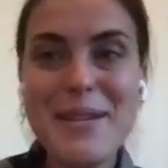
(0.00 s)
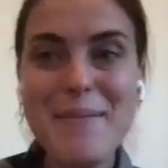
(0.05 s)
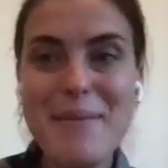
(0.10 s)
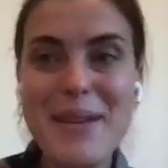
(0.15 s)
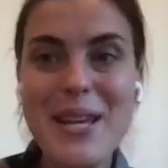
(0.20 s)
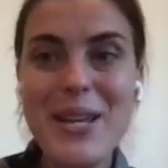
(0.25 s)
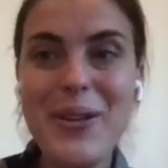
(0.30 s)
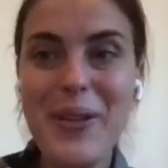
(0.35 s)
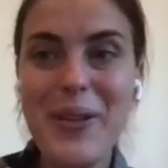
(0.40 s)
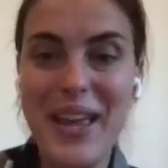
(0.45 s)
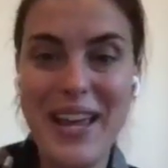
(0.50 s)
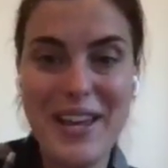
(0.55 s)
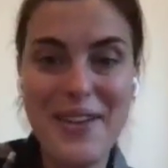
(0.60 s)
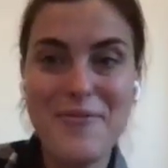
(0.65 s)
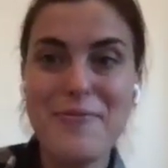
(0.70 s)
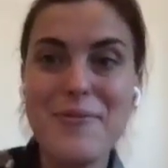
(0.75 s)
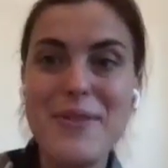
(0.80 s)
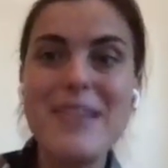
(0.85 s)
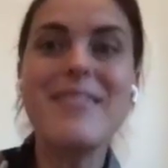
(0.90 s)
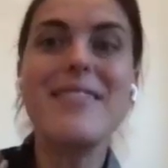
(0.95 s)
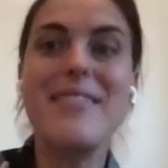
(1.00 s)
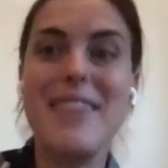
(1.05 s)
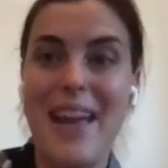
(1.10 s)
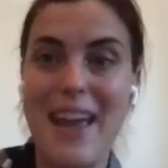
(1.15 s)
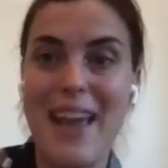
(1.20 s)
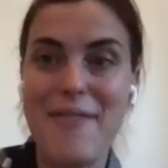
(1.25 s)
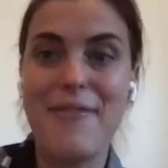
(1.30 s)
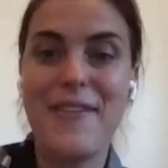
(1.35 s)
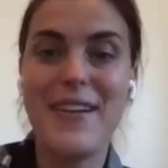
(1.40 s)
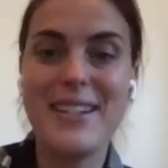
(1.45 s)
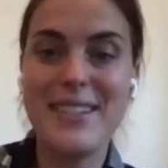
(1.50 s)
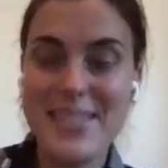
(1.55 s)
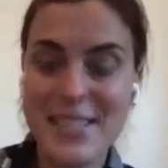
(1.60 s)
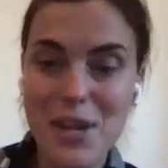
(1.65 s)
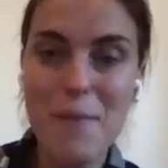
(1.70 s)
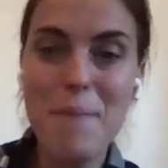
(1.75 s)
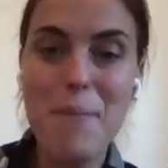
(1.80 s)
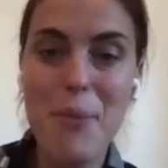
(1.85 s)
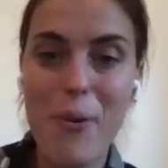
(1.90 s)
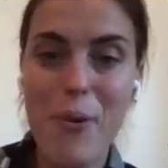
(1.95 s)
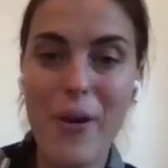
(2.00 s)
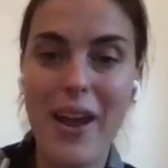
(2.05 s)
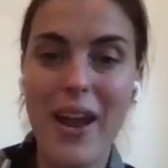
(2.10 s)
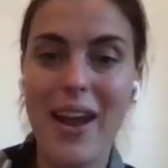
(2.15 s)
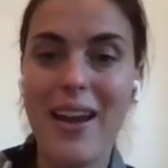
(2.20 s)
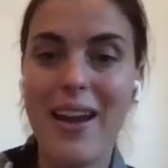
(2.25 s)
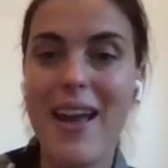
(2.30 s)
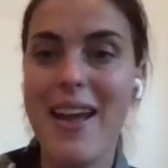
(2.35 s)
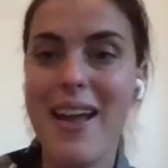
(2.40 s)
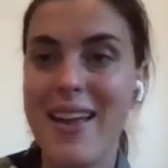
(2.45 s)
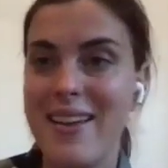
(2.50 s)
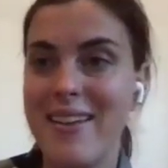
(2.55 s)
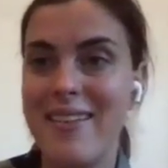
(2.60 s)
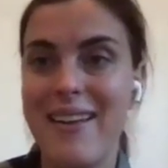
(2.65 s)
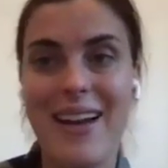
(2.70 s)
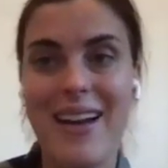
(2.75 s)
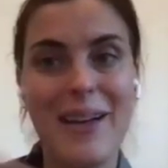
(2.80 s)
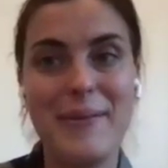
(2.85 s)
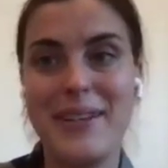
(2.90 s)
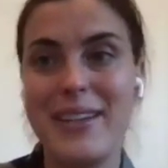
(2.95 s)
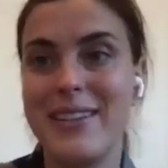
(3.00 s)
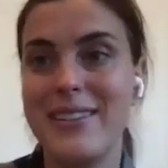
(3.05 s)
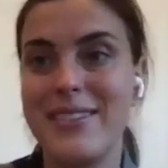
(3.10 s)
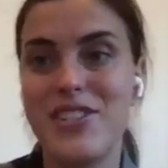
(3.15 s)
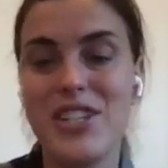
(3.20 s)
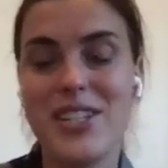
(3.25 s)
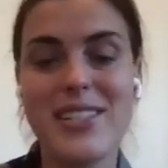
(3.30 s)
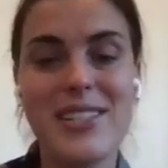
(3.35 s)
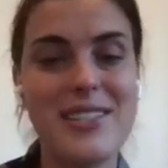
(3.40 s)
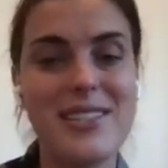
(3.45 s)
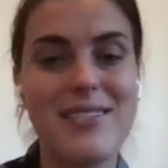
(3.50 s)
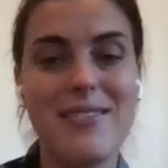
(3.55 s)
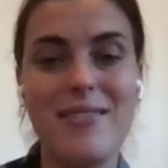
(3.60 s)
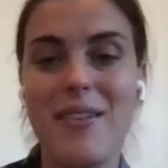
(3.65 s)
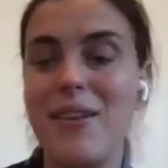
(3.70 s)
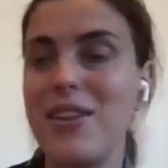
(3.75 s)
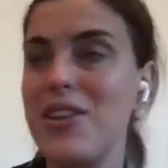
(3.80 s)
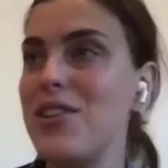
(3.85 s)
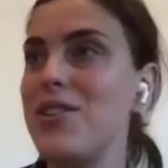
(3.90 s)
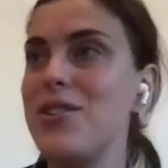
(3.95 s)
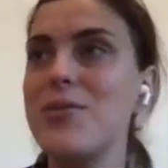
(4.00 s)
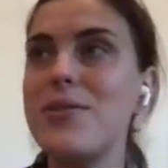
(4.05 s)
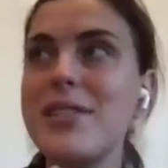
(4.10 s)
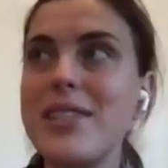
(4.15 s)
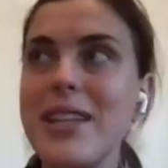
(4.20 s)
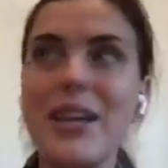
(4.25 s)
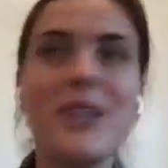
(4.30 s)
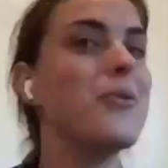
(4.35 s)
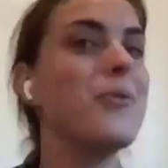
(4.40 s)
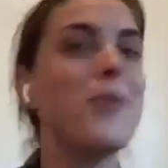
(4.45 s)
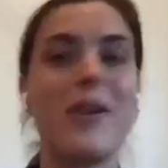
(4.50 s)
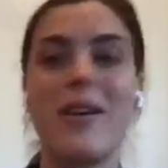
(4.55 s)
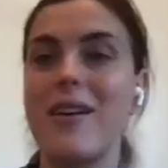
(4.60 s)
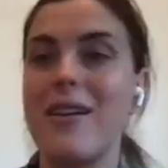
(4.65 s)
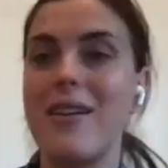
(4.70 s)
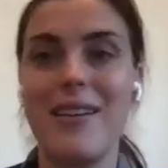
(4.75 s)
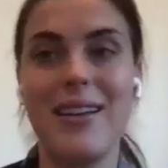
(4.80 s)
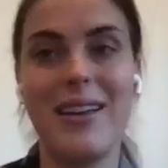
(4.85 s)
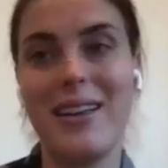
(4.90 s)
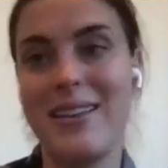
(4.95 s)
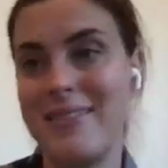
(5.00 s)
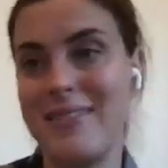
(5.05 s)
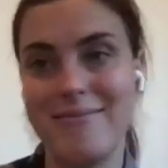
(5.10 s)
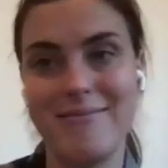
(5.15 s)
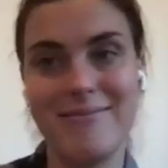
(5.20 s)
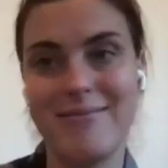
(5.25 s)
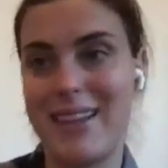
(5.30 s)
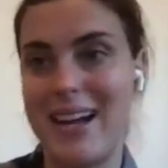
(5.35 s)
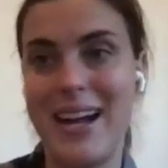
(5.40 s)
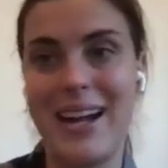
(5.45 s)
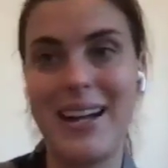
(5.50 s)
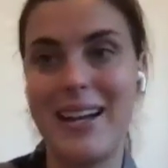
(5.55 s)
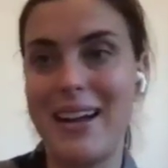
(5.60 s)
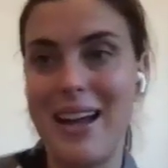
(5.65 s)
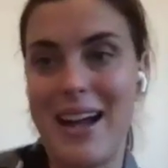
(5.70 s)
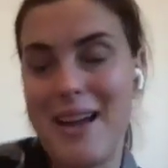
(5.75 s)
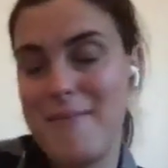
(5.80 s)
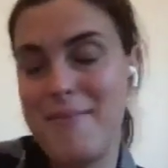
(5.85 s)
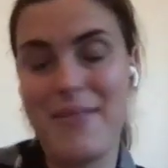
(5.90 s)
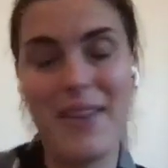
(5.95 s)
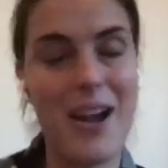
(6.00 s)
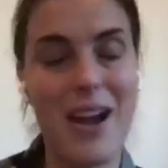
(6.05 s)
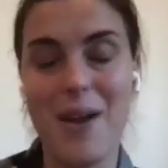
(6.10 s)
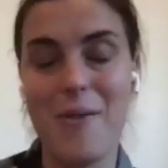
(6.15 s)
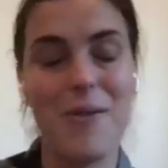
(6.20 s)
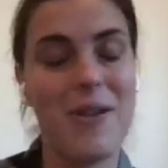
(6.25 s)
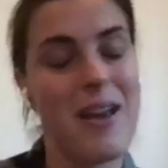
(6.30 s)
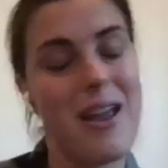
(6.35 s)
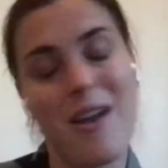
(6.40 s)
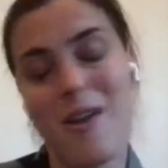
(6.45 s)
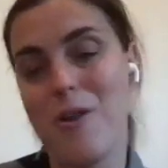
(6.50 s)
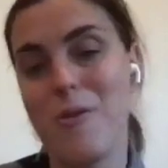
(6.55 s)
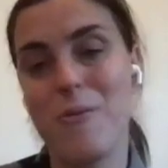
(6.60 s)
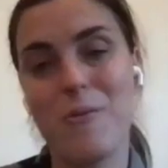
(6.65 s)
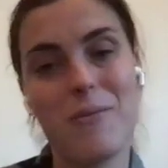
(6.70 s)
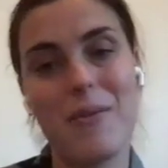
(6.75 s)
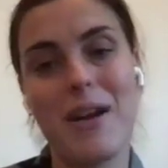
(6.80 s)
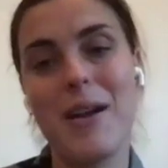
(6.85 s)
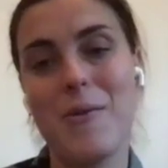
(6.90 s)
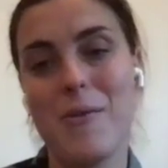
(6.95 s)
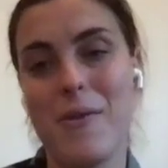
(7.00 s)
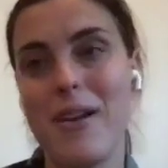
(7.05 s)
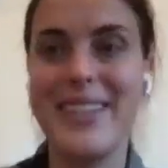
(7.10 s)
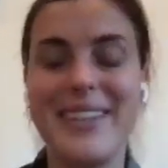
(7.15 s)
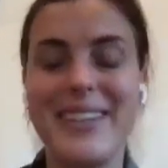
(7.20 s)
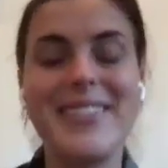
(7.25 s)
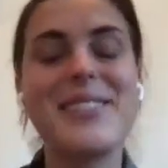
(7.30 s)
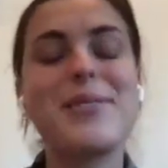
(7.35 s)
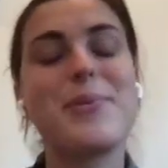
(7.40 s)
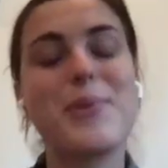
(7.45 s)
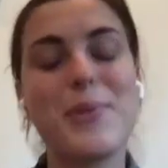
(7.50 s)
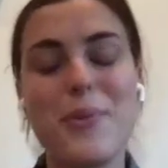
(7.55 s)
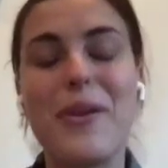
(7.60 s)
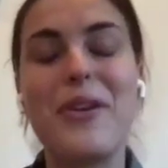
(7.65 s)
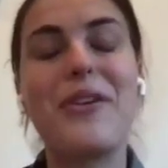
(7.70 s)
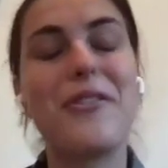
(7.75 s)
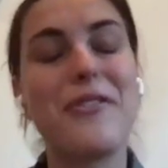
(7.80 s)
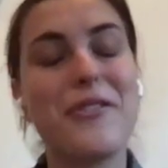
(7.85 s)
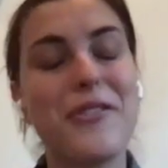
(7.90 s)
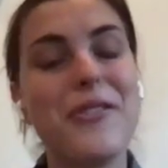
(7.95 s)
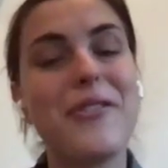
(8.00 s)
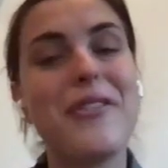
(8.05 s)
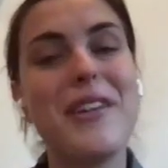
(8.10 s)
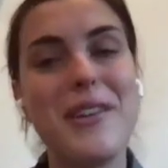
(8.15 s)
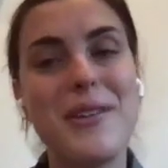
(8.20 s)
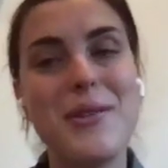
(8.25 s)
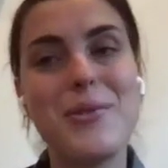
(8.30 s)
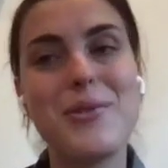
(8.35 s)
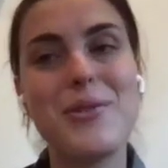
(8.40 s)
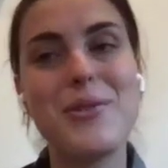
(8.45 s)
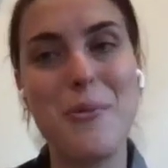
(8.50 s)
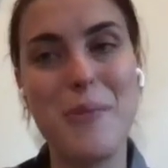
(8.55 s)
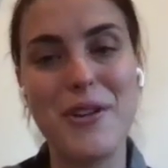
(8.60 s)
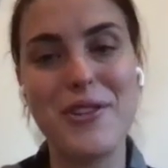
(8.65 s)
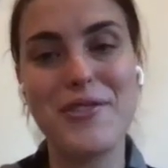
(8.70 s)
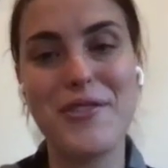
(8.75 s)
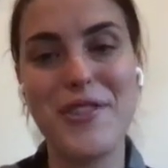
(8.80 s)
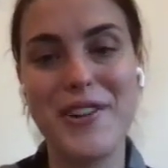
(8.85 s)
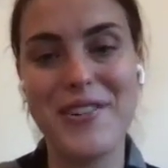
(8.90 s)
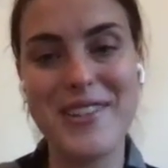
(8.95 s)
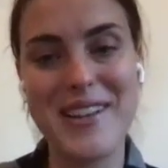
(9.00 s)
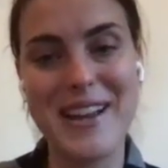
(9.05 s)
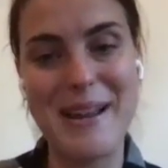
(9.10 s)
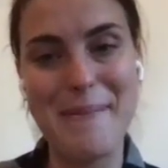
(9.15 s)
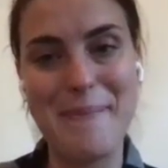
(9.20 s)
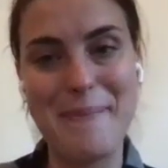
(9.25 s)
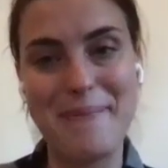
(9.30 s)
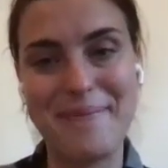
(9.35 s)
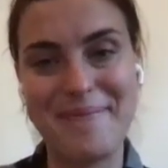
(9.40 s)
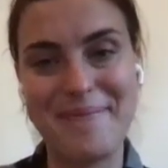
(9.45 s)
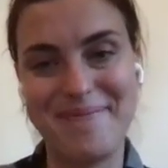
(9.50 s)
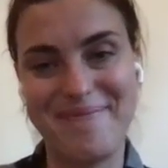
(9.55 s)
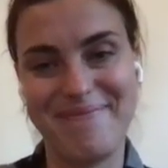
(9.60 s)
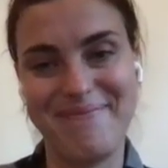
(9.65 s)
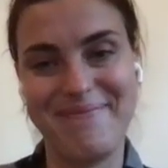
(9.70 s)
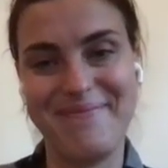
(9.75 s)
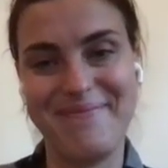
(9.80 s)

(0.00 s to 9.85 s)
I get to meet you like in real life at some point. And I mean, just you say the word and I'm there. I want to help. This was wonderful. Thank you so much for your time.